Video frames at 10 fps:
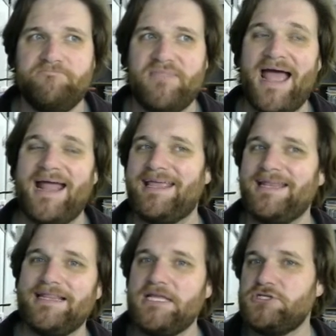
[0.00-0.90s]
that
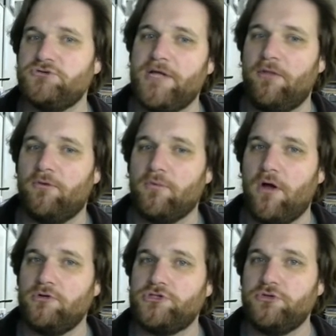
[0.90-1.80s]
can lead you down the
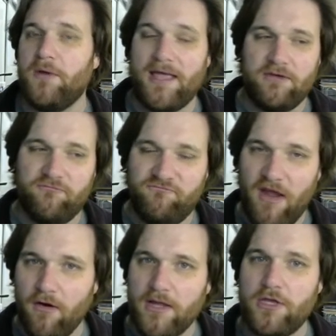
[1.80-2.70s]
road to a
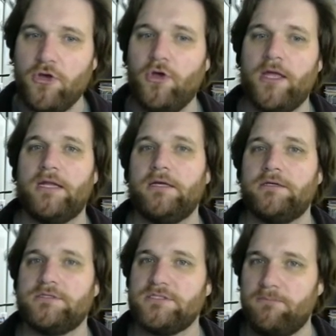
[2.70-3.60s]
very good
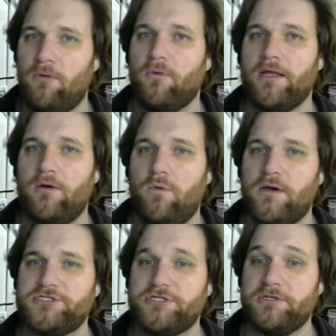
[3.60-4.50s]
supporting
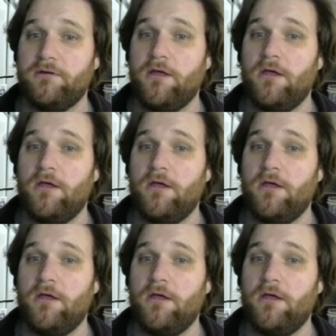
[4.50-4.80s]
question.